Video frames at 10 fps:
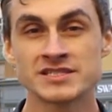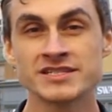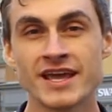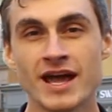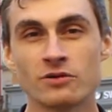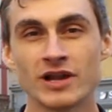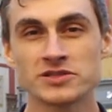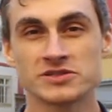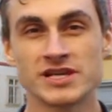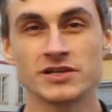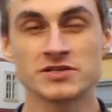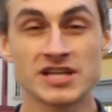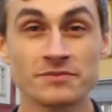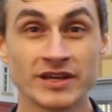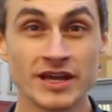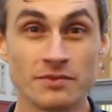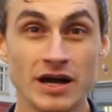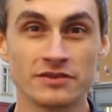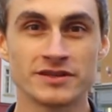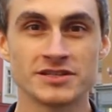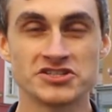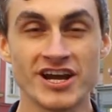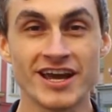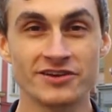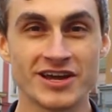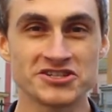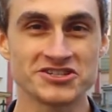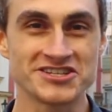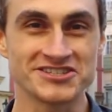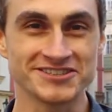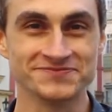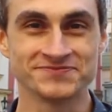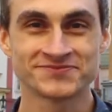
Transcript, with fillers: Today I would like to tell you something about the Czech educational system.